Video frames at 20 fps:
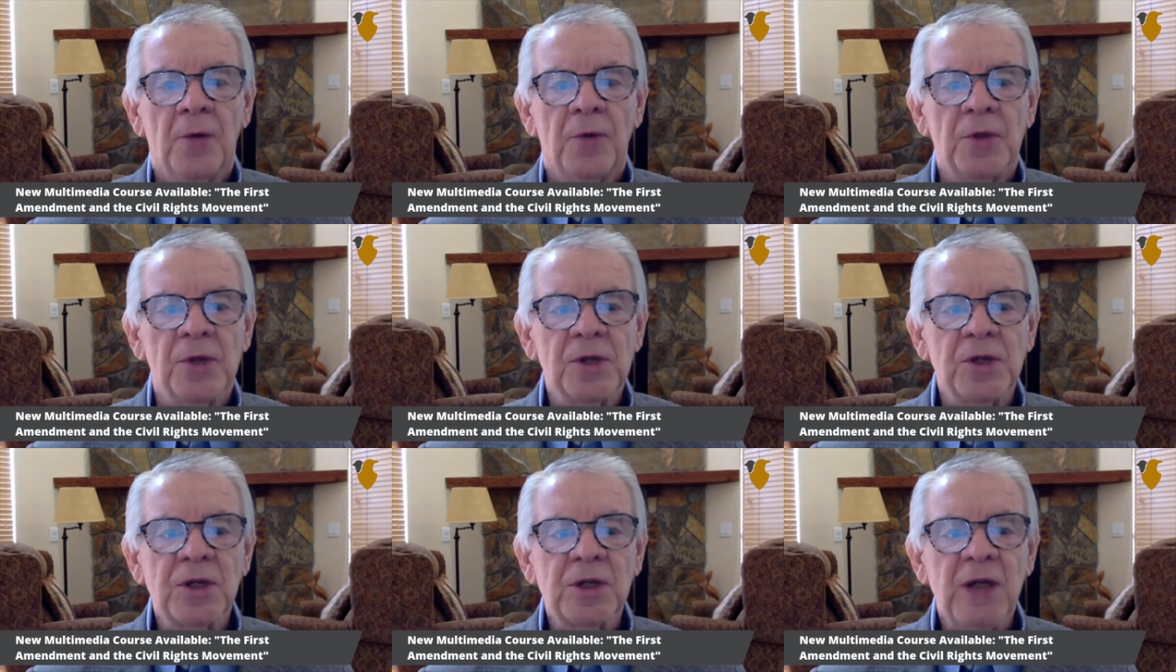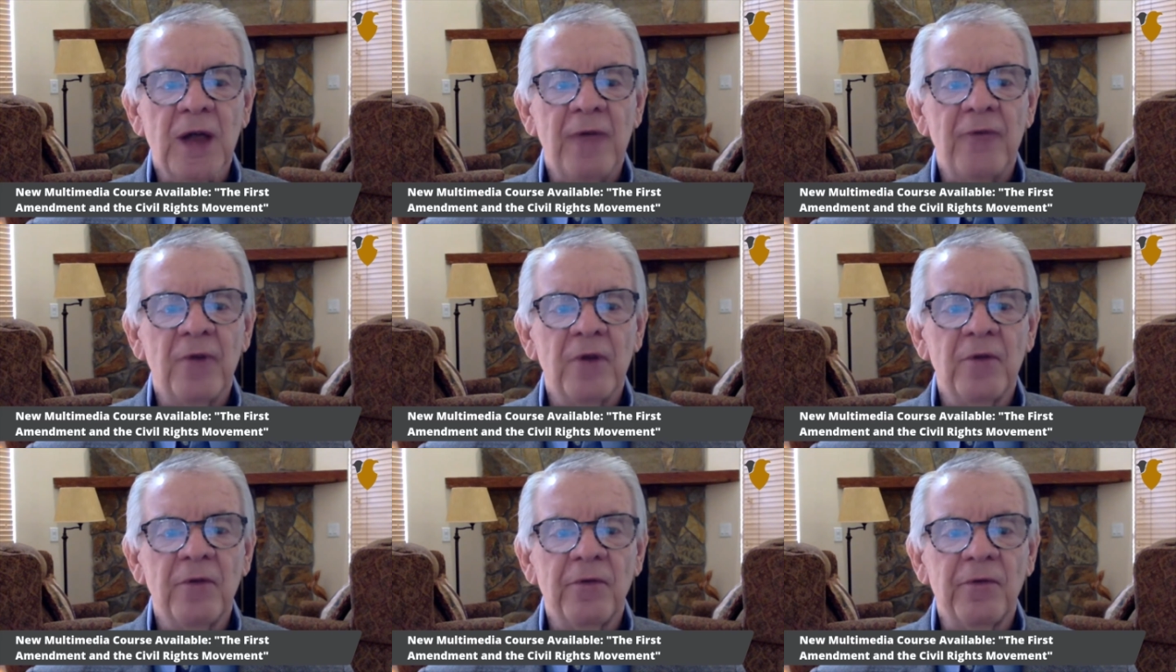the
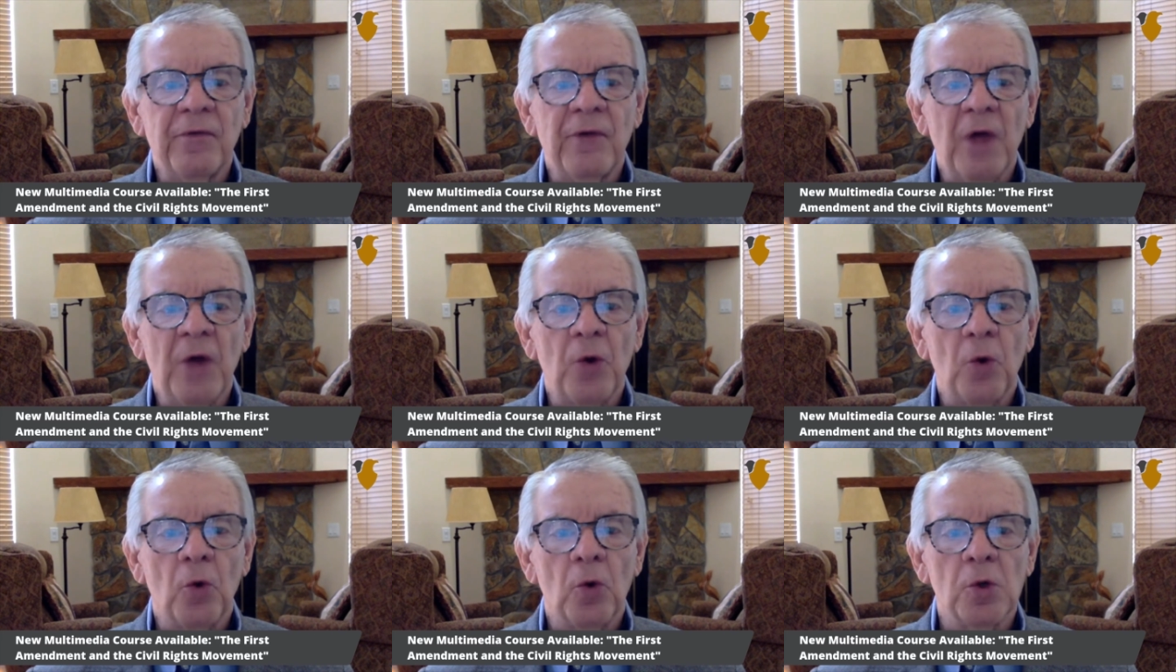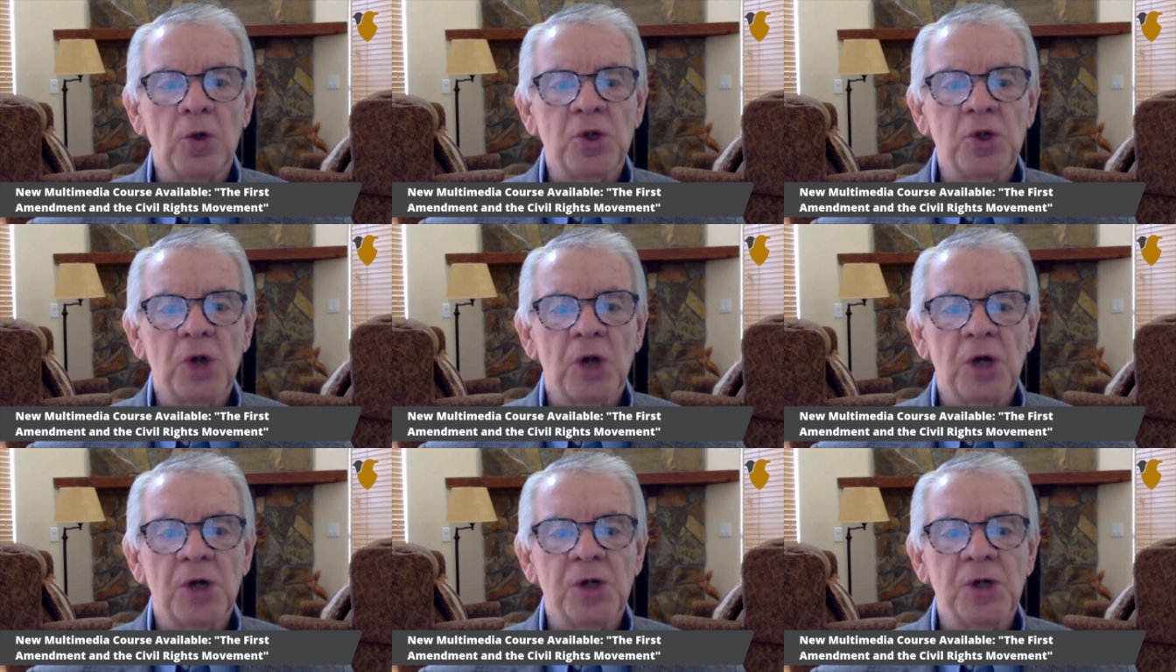7 federal
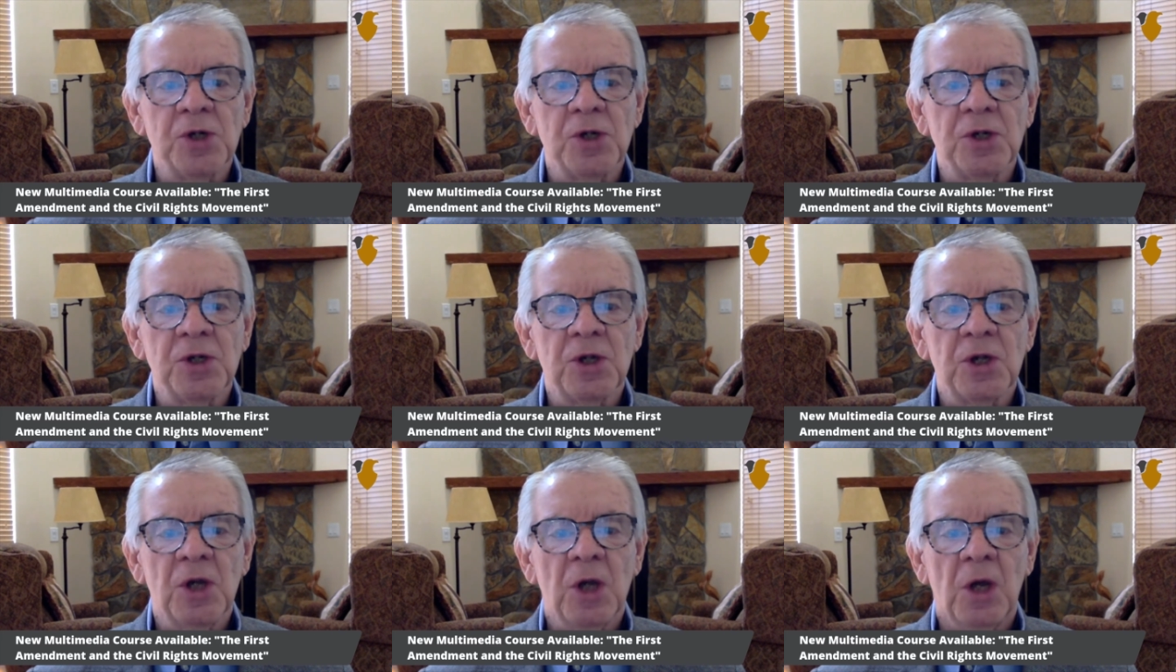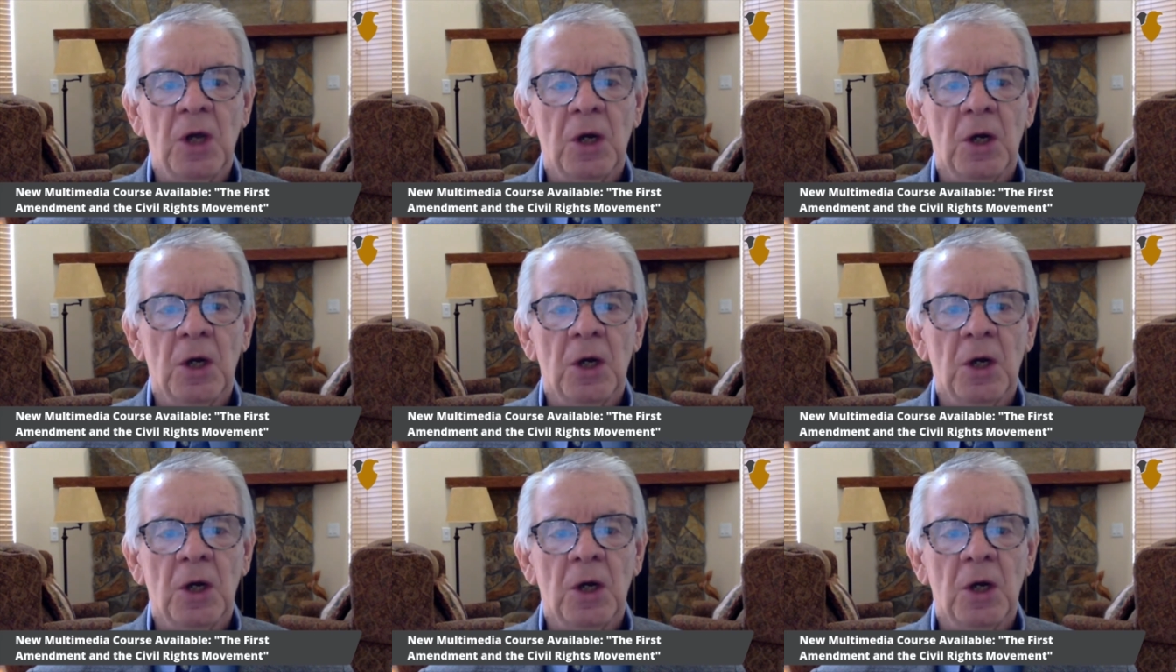judges